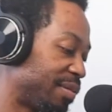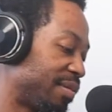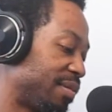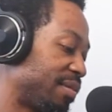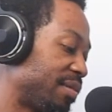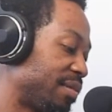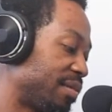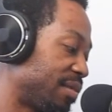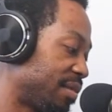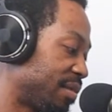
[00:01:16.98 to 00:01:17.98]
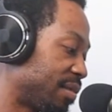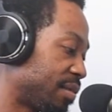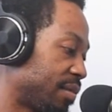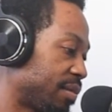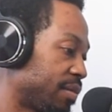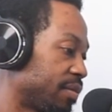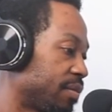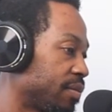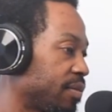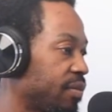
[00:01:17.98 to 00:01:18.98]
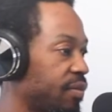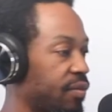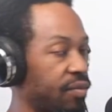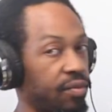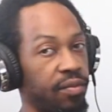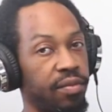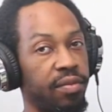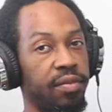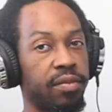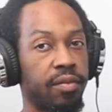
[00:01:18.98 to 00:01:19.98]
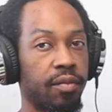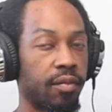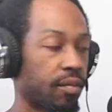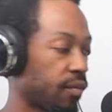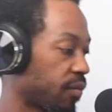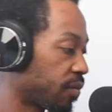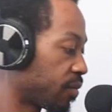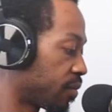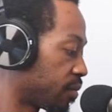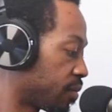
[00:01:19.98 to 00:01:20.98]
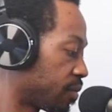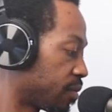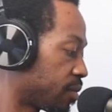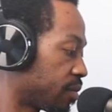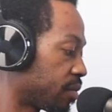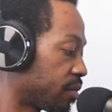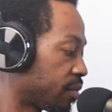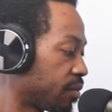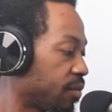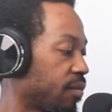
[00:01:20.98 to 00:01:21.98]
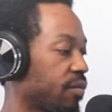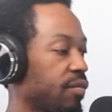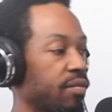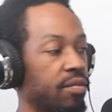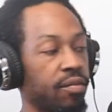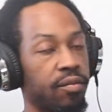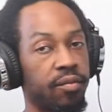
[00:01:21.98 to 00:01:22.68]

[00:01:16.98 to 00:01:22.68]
(not speaking)